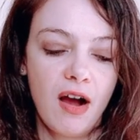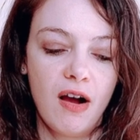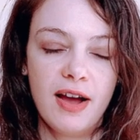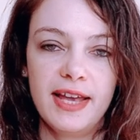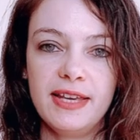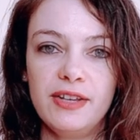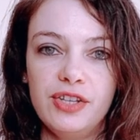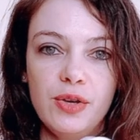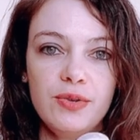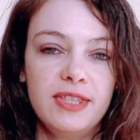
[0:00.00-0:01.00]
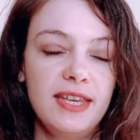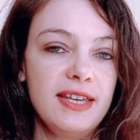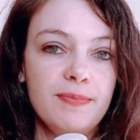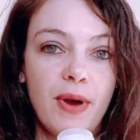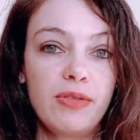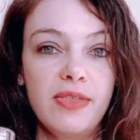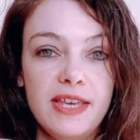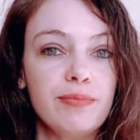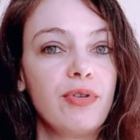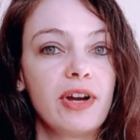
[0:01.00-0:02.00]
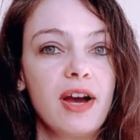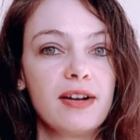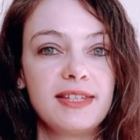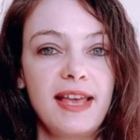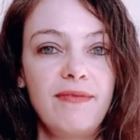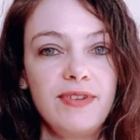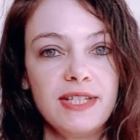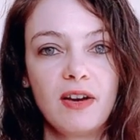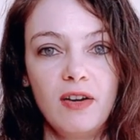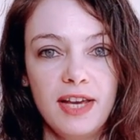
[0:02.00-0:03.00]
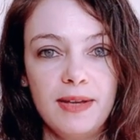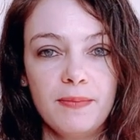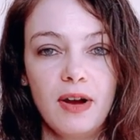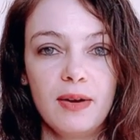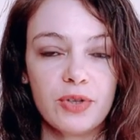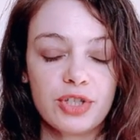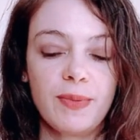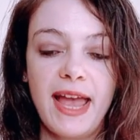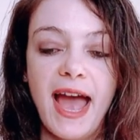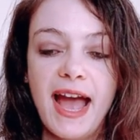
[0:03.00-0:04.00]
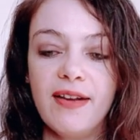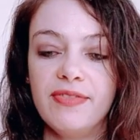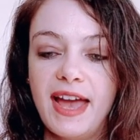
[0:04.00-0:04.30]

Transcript: I use both of these products every time I wash my hair.